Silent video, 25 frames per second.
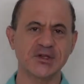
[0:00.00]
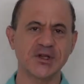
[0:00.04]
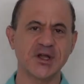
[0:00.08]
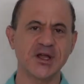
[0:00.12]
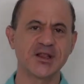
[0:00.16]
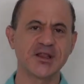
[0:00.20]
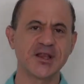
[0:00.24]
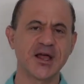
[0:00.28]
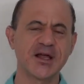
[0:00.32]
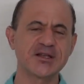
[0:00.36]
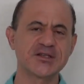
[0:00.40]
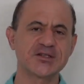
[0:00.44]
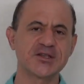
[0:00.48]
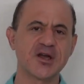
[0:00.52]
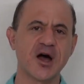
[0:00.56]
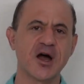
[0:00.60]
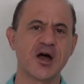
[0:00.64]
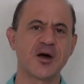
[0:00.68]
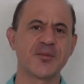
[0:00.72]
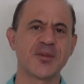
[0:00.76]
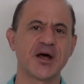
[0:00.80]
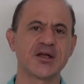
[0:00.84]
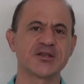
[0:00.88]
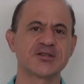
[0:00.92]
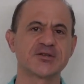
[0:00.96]
Let's talk
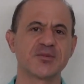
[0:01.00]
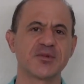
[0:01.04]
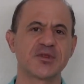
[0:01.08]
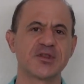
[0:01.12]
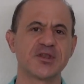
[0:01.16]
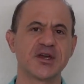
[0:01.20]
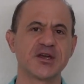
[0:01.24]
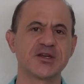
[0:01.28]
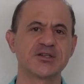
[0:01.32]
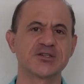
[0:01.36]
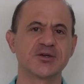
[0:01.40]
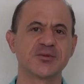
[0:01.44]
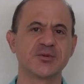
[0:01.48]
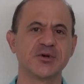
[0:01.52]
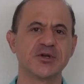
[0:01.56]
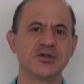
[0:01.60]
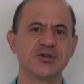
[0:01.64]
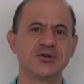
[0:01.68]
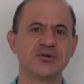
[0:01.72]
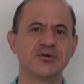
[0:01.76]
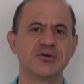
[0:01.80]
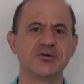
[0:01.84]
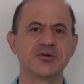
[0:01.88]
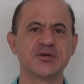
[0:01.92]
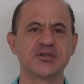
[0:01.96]
about some things that we
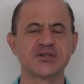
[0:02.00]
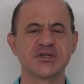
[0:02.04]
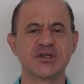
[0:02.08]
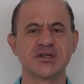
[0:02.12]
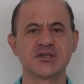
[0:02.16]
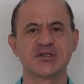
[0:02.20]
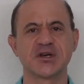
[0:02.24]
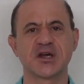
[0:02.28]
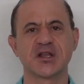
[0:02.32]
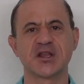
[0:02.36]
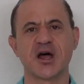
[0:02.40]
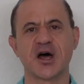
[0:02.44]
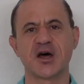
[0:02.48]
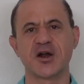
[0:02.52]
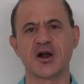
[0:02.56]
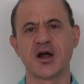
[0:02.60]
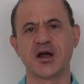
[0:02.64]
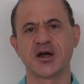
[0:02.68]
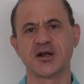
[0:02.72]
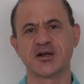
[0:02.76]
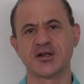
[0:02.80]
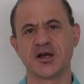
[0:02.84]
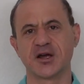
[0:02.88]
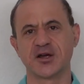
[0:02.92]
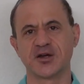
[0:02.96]
do to assist the cloud
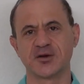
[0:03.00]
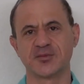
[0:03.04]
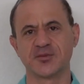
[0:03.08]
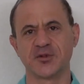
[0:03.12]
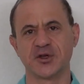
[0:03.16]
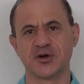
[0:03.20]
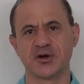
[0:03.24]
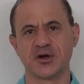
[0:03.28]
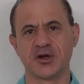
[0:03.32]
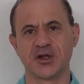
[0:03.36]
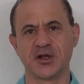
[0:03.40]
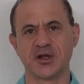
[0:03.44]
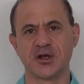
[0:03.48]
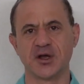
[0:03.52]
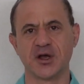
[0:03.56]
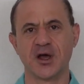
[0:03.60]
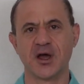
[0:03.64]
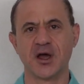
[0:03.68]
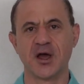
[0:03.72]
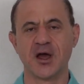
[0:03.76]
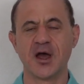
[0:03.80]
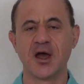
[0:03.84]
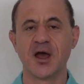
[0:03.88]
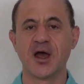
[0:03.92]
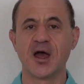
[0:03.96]
architect community.
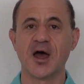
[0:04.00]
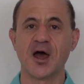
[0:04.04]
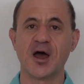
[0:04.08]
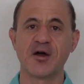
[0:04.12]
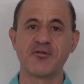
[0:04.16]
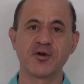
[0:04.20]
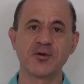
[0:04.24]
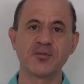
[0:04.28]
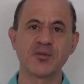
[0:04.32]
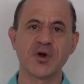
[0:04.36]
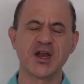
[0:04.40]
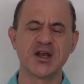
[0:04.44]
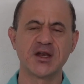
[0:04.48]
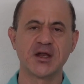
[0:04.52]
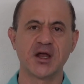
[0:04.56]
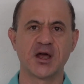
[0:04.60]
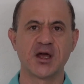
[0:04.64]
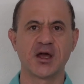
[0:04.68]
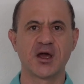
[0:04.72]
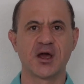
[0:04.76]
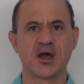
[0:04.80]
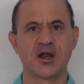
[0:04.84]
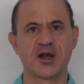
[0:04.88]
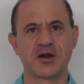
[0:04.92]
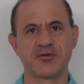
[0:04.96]
Every
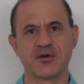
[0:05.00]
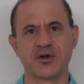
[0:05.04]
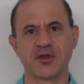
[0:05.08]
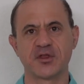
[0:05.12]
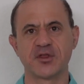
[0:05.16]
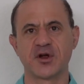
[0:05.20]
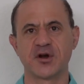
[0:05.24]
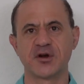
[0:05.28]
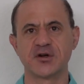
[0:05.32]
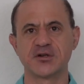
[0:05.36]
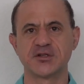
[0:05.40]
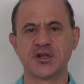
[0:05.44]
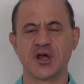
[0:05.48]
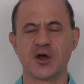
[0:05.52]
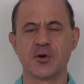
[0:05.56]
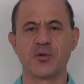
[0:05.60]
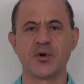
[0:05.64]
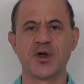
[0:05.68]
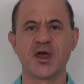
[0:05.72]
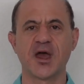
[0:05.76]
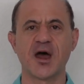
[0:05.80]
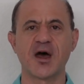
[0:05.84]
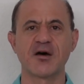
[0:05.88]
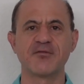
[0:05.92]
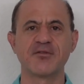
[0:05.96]
Monday and every Thursday,
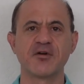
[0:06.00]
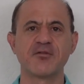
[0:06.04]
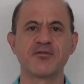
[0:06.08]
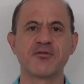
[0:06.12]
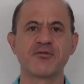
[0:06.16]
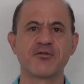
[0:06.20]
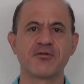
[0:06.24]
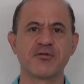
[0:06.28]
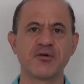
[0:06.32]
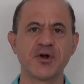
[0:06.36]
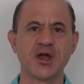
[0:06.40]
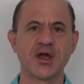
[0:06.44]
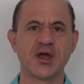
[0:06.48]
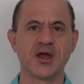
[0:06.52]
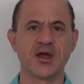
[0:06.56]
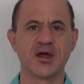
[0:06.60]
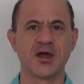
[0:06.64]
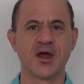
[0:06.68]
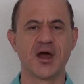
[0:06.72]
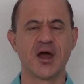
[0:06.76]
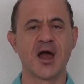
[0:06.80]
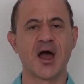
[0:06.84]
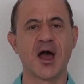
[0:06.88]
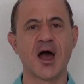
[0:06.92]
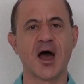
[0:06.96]
we have a free
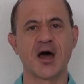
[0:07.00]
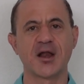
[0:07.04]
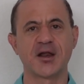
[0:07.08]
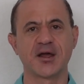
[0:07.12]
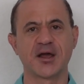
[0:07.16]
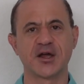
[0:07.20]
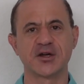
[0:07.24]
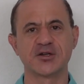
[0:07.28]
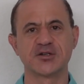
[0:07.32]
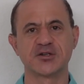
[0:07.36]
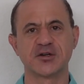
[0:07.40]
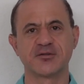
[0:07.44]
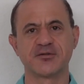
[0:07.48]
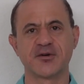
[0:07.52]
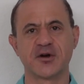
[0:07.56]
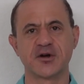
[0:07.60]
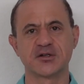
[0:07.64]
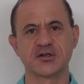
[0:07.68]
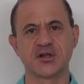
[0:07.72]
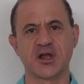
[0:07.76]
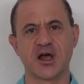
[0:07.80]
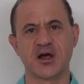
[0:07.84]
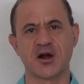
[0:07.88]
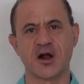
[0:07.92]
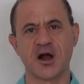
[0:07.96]
How to Get Your
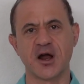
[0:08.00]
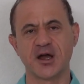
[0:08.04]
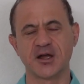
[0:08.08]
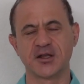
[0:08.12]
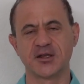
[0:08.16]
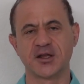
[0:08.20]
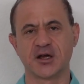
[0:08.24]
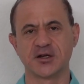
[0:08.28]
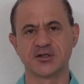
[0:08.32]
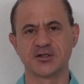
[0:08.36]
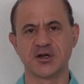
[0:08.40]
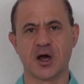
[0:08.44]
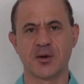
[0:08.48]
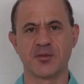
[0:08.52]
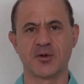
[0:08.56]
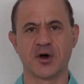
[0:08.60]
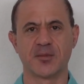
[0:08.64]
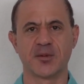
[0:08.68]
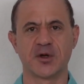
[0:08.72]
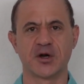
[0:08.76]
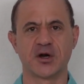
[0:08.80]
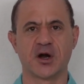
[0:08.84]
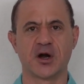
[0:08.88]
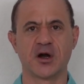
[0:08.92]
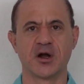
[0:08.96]
First Cloud Architect Job
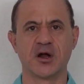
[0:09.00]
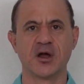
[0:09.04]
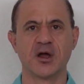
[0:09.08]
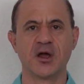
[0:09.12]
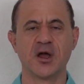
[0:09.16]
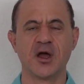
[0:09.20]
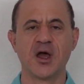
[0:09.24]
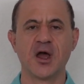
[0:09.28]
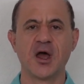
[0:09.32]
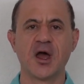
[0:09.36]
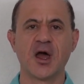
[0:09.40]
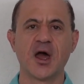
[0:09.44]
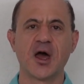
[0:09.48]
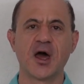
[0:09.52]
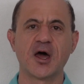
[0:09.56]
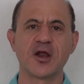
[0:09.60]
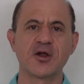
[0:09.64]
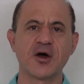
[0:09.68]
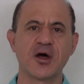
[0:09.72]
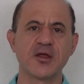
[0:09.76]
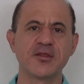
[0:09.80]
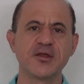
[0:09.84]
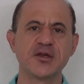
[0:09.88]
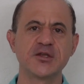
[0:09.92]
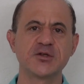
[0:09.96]
webinar. And
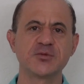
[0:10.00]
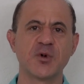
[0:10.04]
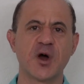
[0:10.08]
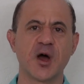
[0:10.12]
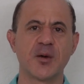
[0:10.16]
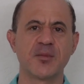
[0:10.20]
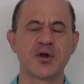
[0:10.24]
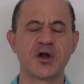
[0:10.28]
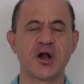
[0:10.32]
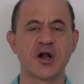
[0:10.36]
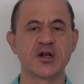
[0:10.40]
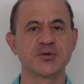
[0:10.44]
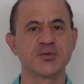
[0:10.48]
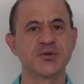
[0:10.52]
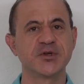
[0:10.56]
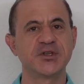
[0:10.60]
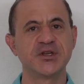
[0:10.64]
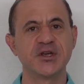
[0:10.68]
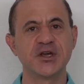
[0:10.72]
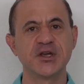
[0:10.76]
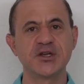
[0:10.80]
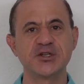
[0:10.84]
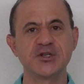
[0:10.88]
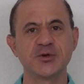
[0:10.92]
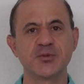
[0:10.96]
on these webinars, we
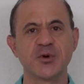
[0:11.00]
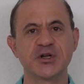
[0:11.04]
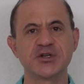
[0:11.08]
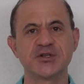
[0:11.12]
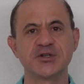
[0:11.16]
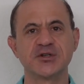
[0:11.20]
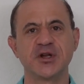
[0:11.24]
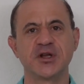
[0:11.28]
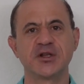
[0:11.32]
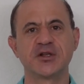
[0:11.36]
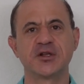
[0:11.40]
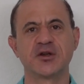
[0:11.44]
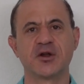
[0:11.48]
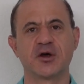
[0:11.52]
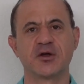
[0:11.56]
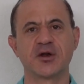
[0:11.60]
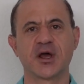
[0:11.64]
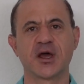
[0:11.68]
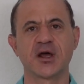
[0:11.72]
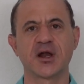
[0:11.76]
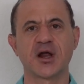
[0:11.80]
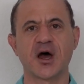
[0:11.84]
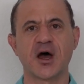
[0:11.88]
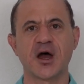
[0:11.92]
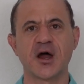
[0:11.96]
teach you what you need to know to
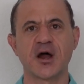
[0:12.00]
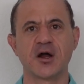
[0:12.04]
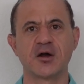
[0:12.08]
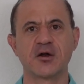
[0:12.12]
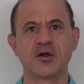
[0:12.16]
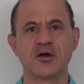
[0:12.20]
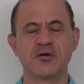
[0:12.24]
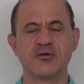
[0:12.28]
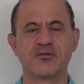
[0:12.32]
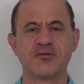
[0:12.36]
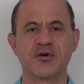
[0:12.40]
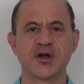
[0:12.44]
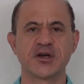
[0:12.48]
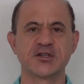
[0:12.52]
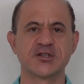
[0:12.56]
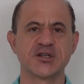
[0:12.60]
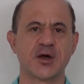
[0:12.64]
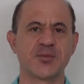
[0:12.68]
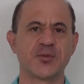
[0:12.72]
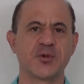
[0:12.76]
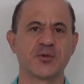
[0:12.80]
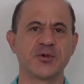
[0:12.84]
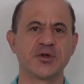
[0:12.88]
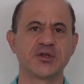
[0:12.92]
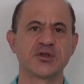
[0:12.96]
get hired. For
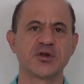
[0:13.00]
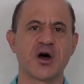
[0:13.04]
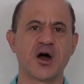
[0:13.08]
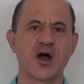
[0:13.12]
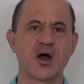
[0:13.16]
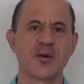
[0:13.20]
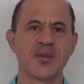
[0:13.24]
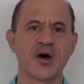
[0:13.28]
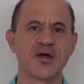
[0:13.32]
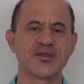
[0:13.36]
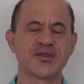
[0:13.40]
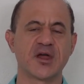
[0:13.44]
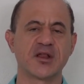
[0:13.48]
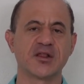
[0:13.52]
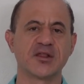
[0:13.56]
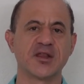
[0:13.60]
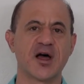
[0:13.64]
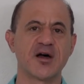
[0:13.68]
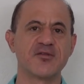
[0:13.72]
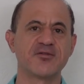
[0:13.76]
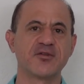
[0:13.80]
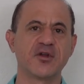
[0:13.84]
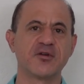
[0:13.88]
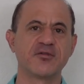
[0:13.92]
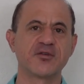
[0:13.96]
example, we talk about the
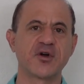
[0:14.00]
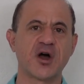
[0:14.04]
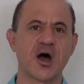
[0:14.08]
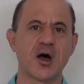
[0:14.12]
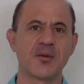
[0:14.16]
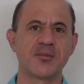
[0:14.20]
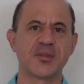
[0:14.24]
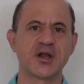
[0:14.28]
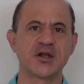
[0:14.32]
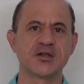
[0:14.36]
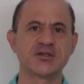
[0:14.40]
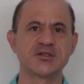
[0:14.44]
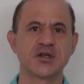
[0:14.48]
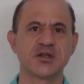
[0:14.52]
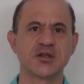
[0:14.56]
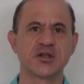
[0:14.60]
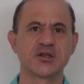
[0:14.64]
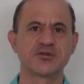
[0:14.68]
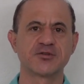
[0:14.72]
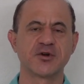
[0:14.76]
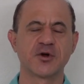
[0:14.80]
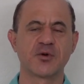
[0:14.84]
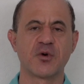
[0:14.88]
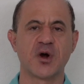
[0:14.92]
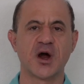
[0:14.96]
level of competency
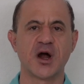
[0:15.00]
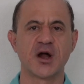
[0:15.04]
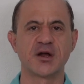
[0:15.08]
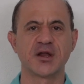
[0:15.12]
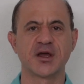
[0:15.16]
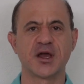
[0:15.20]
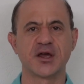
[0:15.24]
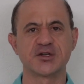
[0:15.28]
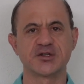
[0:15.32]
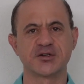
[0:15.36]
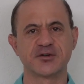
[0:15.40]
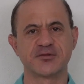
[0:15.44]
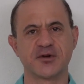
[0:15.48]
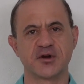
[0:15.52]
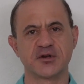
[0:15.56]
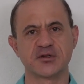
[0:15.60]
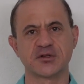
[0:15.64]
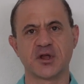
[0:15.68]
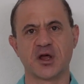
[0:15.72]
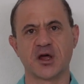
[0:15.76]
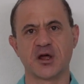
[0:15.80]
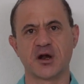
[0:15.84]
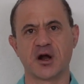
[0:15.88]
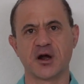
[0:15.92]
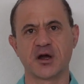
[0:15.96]
that's required to get your first
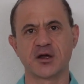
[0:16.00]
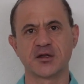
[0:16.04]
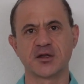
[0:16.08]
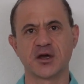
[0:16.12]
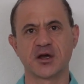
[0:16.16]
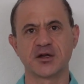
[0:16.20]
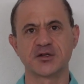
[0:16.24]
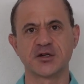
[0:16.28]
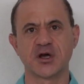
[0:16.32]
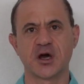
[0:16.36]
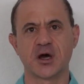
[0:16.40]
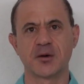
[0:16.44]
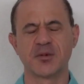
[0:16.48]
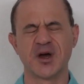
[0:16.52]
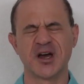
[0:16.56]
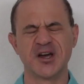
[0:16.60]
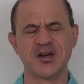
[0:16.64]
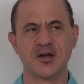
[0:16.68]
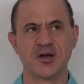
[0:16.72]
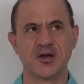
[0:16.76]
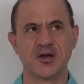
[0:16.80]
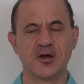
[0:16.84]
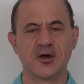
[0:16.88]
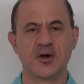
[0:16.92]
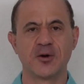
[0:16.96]
cloud architect job.
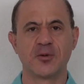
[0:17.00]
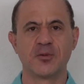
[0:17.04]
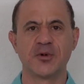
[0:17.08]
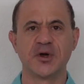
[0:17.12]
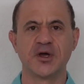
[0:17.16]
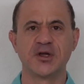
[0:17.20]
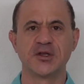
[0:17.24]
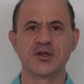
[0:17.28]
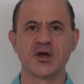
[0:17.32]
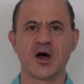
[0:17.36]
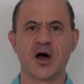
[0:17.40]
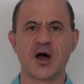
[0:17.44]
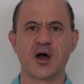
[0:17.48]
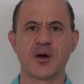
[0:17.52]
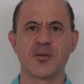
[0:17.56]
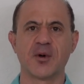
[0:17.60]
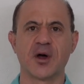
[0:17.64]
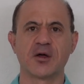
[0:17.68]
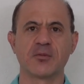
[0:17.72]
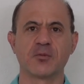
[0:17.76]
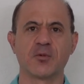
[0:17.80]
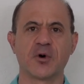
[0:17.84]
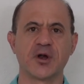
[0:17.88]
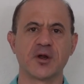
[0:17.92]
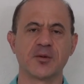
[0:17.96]
We talk
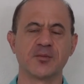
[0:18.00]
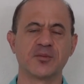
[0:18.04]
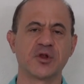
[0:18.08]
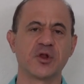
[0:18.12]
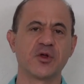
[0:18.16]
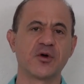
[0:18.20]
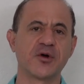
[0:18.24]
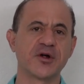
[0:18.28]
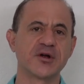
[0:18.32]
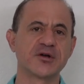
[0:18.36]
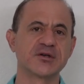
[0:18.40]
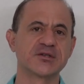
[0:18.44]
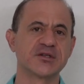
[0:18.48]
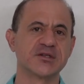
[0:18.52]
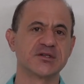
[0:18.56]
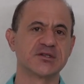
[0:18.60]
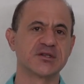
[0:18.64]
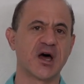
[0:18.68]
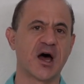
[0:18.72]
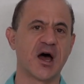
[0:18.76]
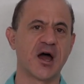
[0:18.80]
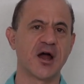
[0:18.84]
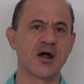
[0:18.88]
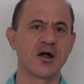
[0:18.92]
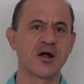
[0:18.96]
about what employers
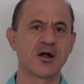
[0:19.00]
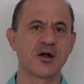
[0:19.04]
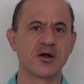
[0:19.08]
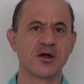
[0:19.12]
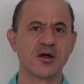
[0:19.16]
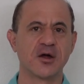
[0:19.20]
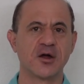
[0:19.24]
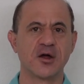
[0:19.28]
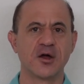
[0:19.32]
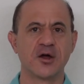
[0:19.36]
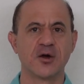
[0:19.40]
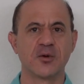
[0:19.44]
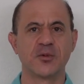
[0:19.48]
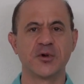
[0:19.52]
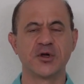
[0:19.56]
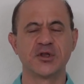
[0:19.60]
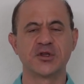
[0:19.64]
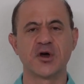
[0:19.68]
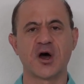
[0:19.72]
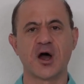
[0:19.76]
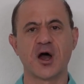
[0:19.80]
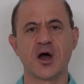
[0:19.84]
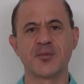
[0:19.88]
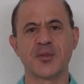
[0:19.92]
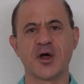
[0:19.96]
desire. We
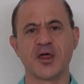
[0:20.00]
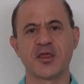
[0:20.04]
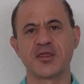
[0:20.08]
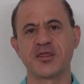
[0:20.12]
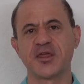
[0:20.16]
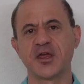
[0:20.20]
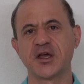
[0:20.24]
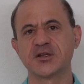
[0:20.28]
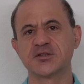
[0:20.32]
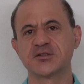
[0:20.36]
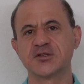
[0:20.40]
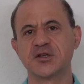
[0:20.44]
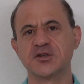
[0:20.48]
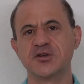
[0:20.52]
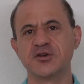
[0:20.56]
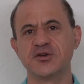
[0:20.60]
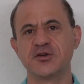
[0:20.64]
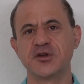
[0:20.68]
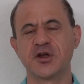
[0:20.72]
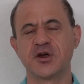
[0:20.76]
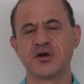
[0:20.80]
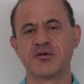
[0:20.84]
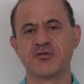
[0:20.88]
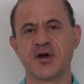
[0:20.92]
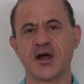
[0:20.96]
talk about things to do
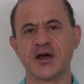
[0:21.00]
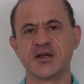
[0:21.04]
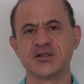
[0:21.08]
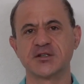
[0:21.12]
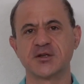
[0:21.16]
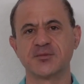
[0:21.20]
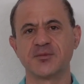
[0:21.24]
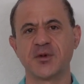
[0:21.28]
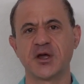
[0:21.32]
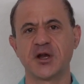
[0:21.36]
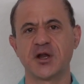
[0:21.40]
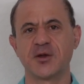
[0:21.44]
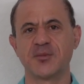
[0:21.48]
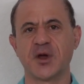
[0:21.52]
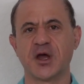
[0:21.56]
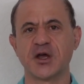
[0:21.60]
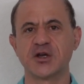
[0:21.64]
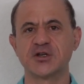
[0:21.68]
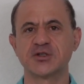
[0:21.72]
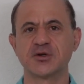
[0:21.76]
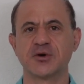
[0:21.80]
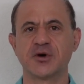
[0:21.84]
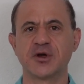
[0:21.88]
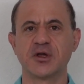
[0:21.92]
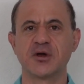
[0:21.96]
to your resume to make
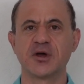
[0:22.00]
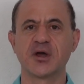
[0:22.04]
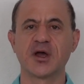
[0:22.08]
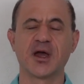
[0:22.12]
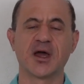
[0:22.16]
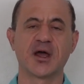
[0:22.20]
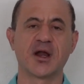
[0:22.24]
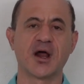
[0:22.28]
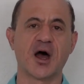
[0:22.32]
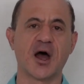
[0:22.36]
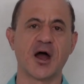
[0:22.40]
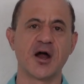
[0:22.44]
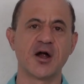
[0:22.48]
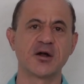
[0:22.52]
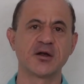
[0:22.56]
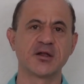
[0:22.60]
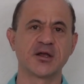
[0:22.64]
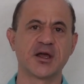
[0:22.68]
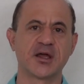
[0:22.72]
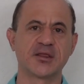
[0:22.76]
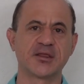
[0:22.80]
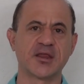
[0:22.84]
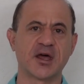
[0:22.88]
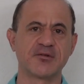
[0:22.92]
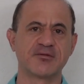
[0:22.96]
sure you can get hired to
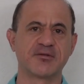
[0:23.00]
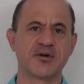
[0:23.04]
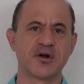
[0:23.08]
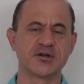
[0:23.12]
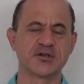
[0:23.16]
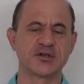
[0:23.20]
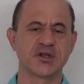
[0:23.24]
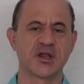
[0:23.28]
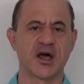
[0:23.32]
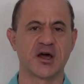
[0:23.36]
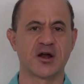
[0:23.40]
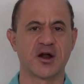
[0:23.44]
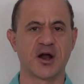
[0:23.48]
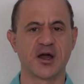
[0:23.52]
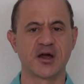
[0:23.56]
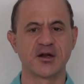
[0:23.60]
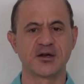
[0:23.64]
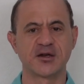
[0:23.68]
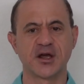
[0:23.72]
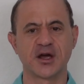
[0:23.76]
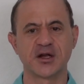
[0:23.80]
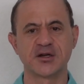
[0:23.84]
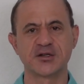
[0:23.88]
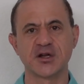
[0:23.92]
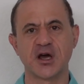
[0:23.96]
get that first cloud
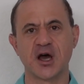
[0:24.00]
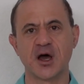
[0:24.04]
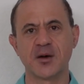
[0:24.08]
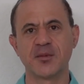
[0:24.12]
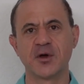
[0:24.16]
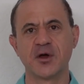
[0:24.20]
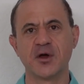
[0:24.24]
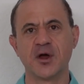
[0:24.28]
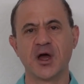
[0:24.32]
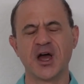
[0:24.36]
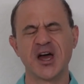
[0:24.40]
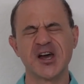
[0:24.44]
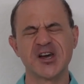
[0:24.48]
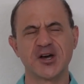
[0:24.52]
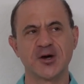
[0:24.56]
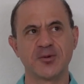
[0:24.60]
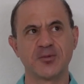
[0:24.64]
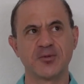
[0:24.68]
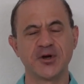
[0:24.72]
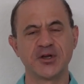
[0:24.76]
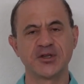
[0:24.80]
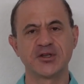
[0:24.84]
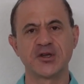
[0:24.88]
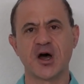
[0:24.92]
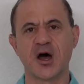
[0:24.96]
architect job.
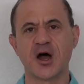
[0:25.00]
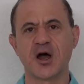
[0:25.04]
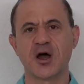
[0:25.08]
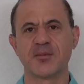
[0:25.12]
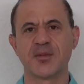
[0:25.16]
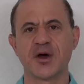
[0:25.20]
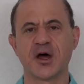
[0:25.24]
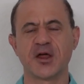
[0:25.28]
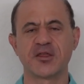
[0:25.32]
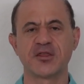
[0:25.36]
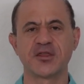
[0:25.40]
And we talk about